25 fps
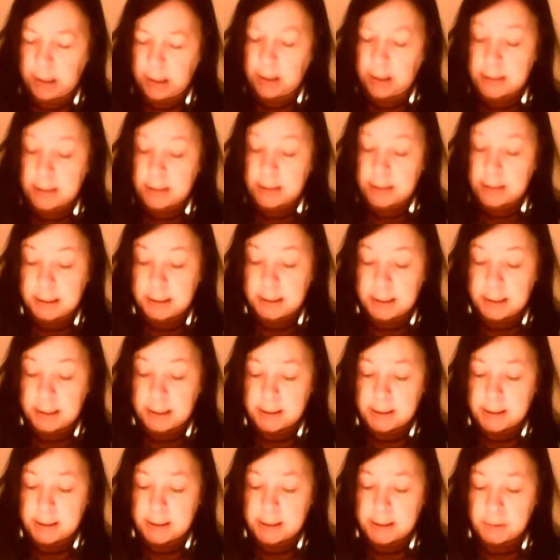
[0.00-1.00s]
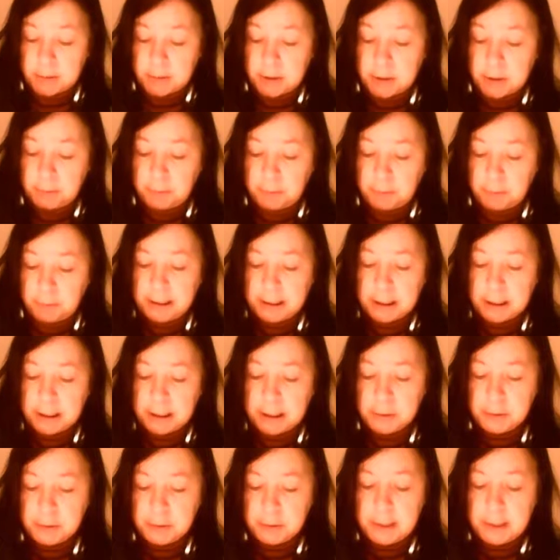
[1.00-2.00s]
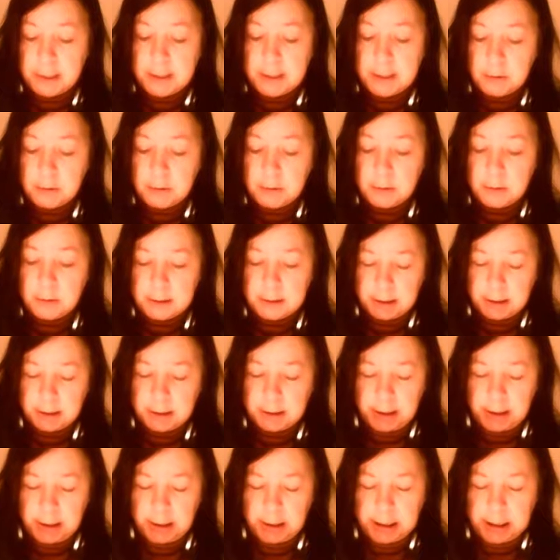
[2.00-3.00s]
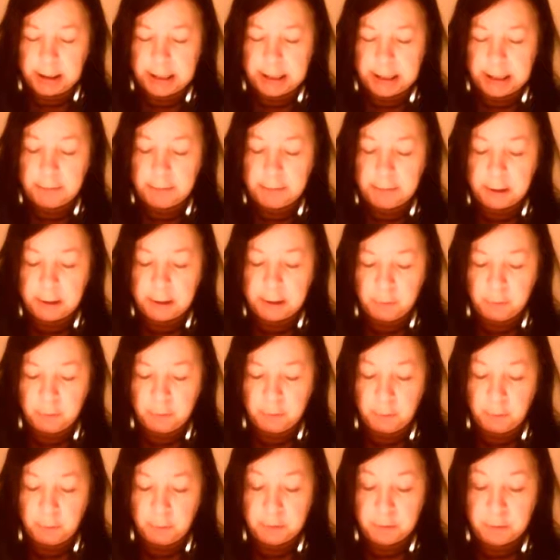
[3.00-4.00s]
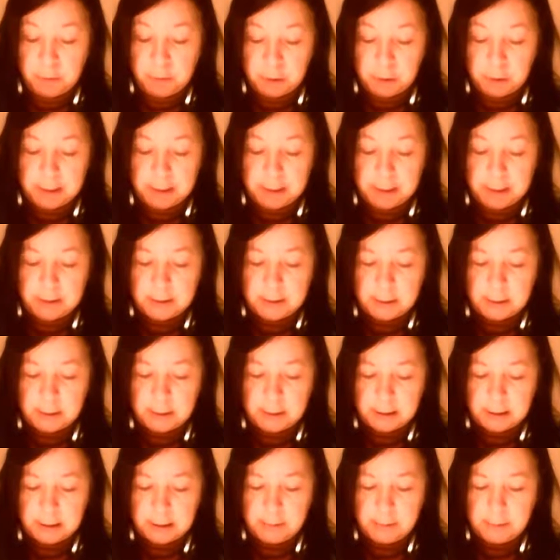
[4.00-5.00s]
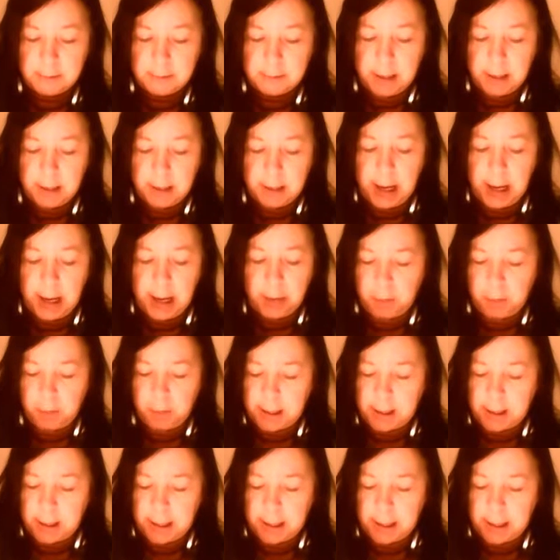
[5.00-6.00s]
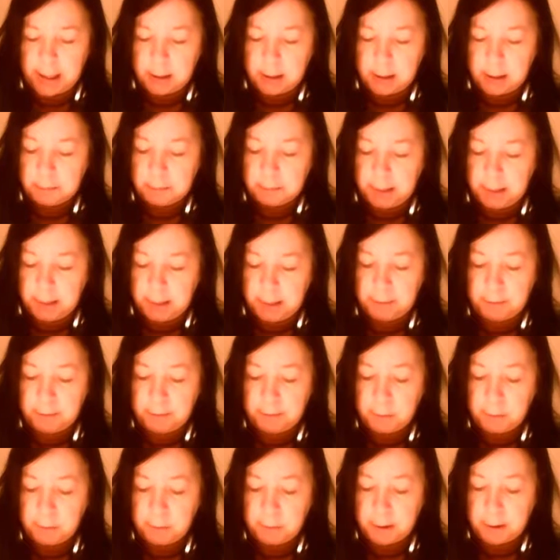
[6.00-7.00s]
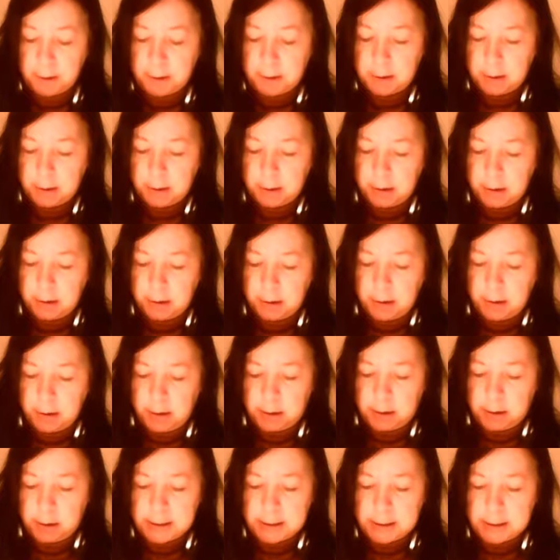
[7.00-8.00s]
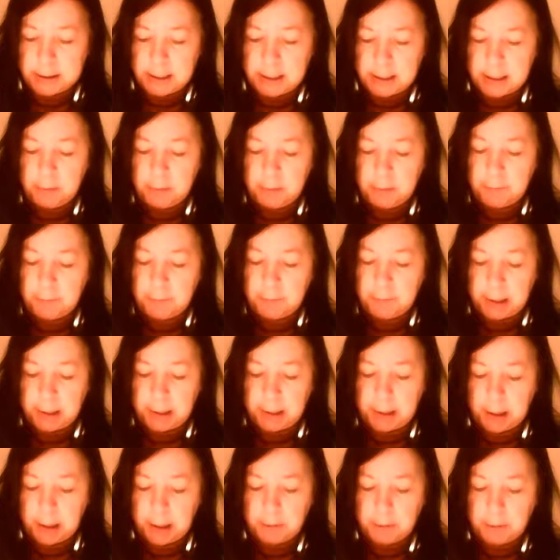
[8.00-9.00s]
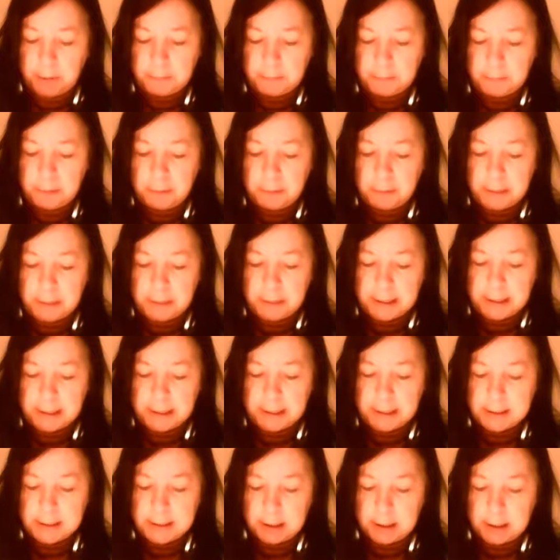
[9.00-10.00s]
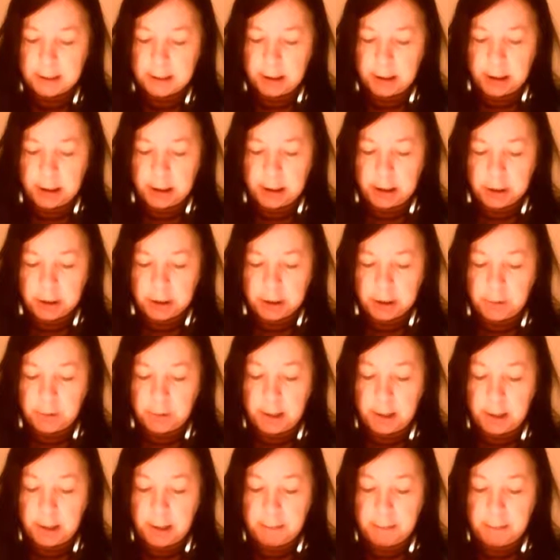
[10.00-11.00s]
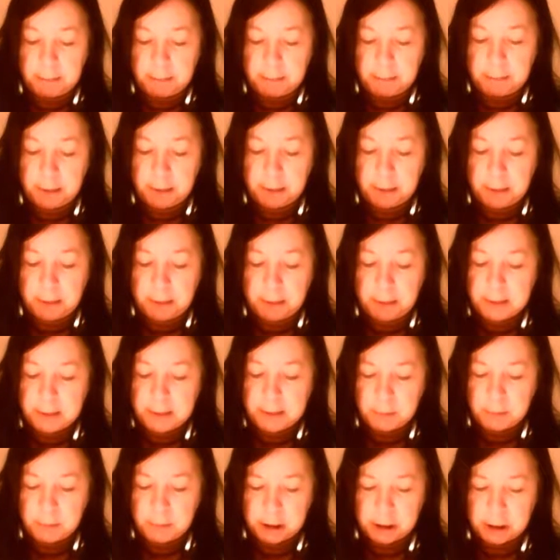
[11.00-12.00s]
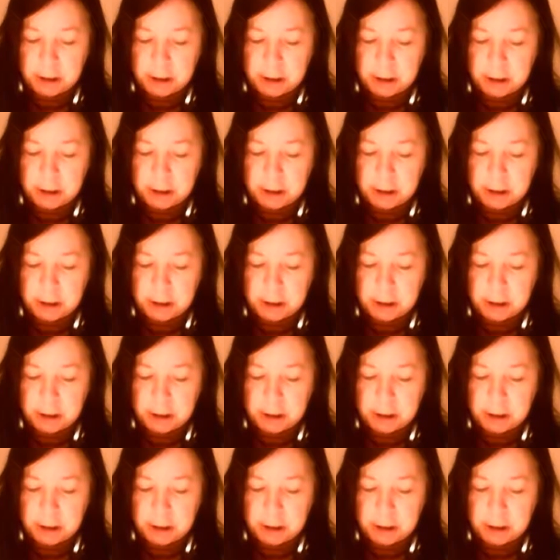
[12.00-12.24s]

10 days I was already in Julia's house, sharing the room with Julia's daughter, and well cared by everyone. On the same evening after my release, Julia met my greatest wish